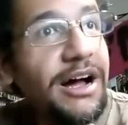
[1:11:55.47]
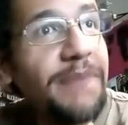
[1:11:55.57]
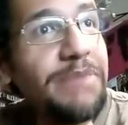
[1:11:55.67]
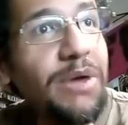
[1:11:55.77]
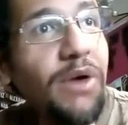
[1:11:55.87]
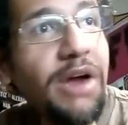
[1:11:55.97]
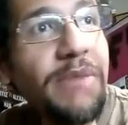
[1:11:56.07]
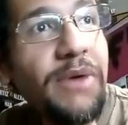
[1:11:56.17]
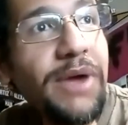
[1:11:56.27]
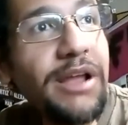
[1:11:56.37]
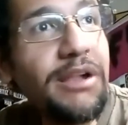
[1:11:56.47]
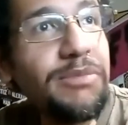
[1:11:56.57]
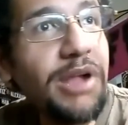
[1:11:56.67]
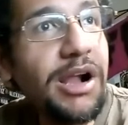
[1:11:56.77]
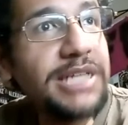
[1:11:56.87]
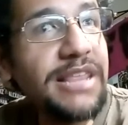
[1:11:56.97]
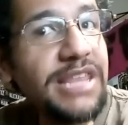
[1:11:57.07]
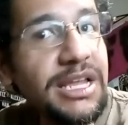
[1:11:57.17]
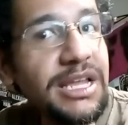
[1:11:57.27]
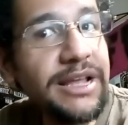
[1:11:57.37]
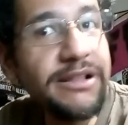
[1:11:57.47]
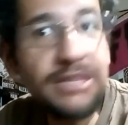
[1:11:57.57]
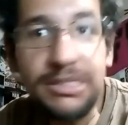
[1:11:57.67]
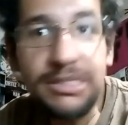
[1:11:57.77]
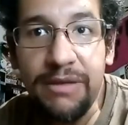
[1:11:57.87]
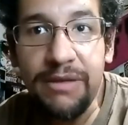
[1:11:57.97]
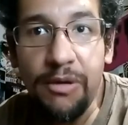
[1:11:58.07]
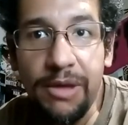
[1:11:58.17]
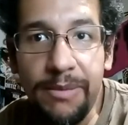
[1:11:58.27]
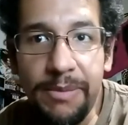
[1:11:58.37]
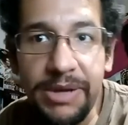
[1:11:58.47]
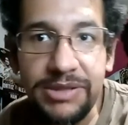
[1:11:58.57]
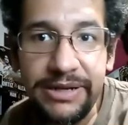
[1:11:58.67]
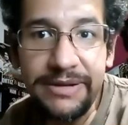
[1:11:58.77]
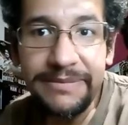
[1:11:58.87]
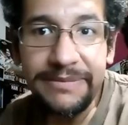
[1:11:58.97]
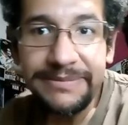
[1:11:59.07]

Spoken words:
Be aware of my regular blogs. I think later this week we'll keep you posted.